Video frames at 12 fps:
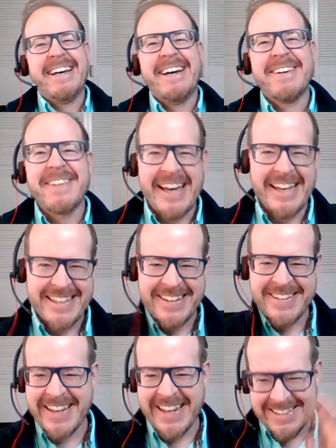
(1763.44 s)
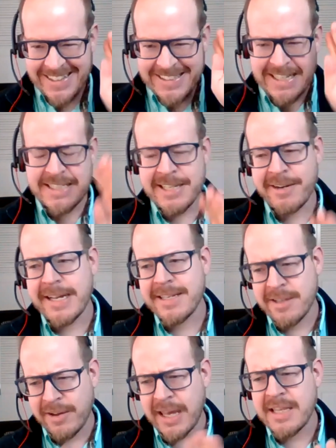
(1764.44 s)
Okay, let's get
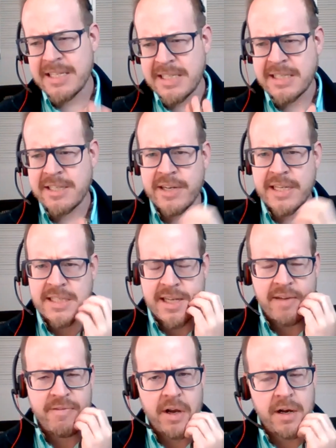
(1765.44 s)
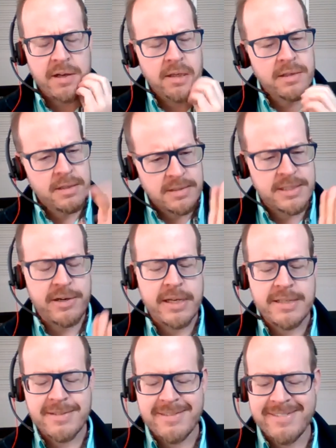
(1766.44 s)
serious. Okay, this is serious stuff here.
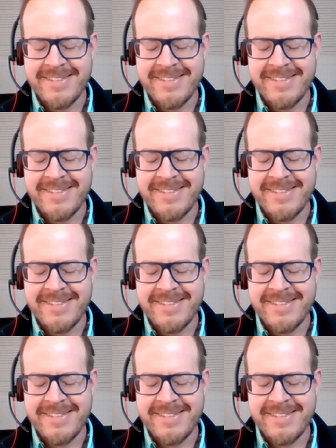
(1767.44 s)
Serious.